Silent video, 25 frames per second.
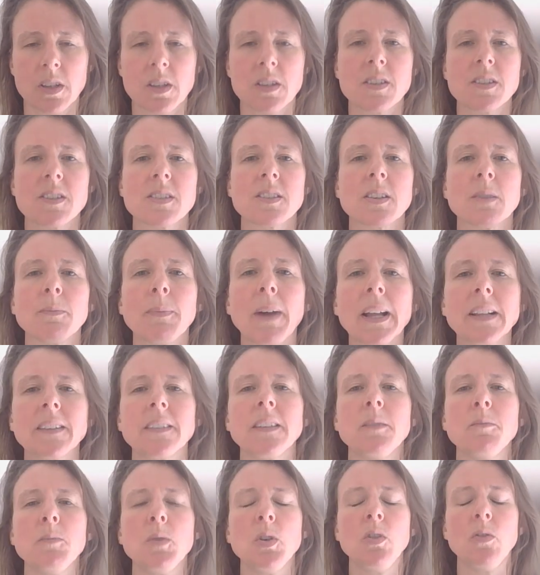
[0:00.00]

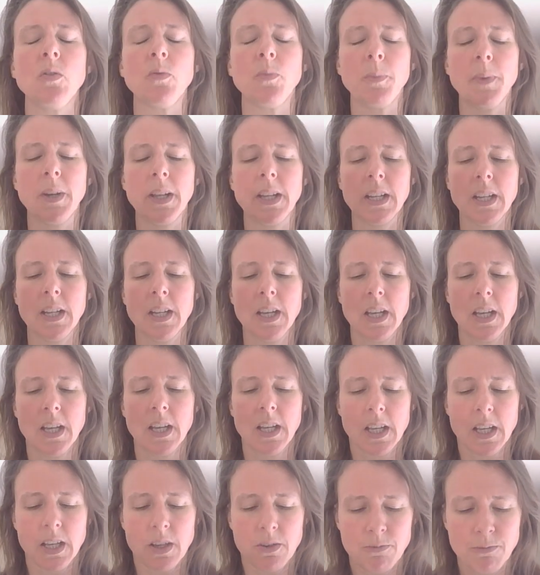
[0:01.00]
somatic movement
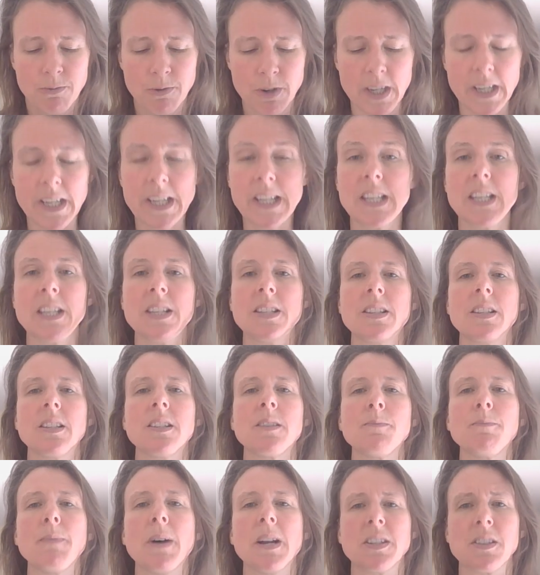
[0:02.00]
releases
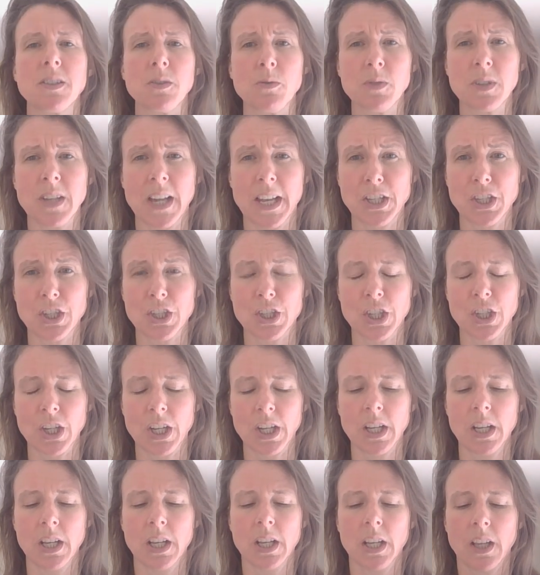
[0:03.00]
muscle
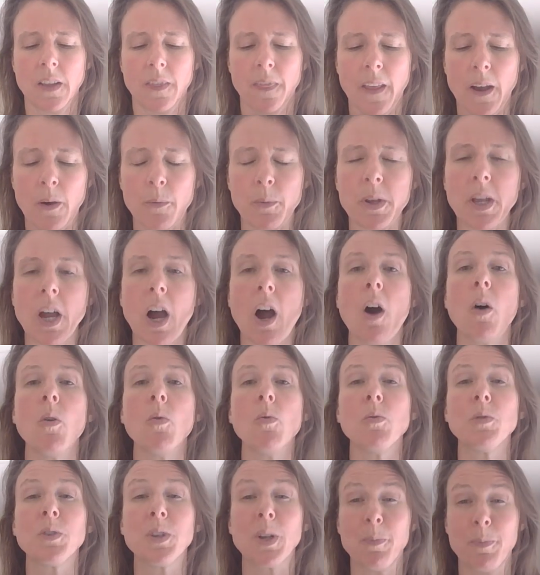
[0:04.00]
tension that we
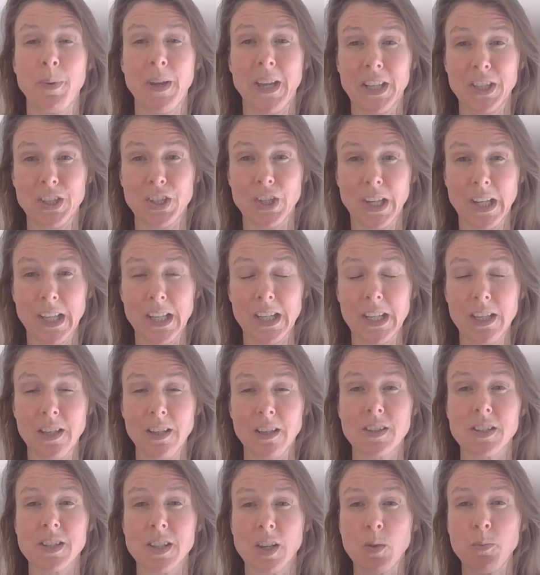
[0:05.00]
hold habitually,
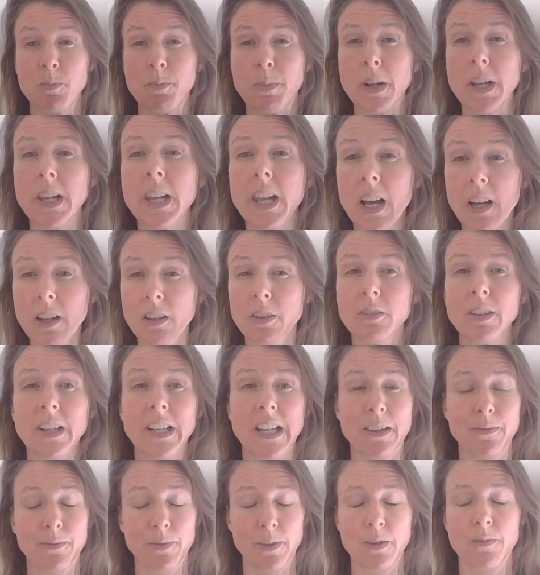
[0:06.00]
so below the
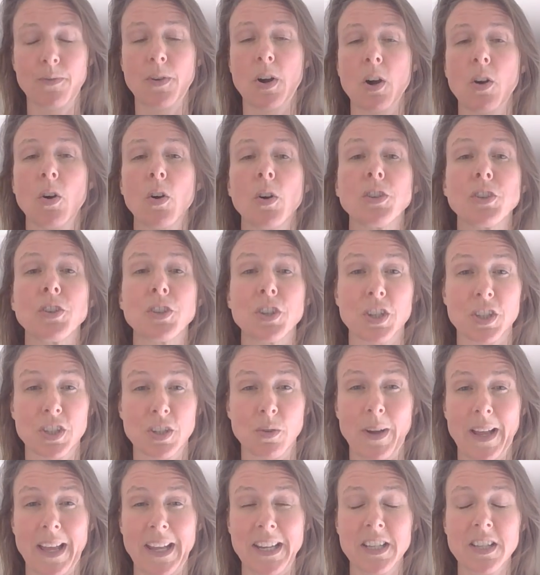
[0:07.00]
level of our conscious
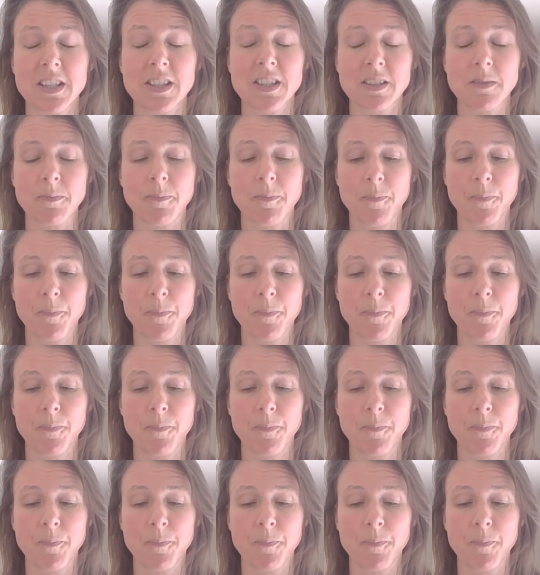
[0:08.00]
awareness.